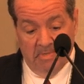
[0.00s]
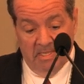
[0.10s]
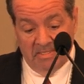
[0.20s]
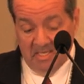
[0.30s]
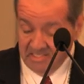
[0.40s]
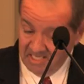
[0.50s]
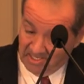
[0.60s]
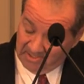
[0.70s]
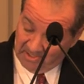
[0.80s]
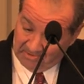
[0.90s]
And then
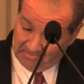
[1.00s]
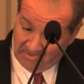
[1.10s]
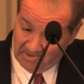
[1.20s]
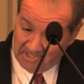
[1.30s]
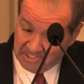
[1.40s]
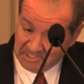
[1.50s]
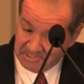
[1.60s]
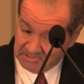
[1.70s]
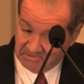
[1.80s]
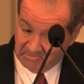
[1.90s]
yet another variant, this
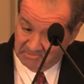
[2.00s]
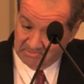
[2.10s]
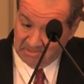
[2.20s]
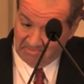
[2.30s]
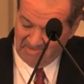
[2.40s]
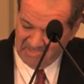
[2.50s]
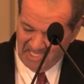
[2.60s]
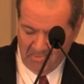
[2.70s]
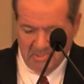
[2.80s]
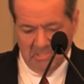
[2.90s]
is, maybe
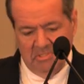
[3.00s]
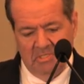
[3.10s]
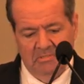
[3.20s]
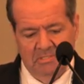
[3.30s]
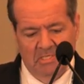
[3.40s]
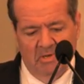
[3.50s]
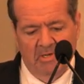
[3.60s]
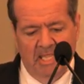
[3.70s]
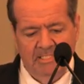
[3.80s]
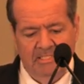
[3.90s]
that one you'd say,
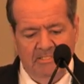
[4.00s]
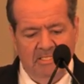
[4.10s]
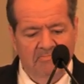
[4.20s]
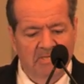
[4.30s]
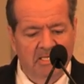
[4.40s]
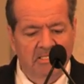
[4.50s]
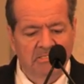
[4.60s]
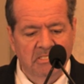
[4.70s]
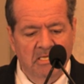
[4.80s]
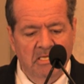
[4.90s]
okay, that sounds like PANDAS.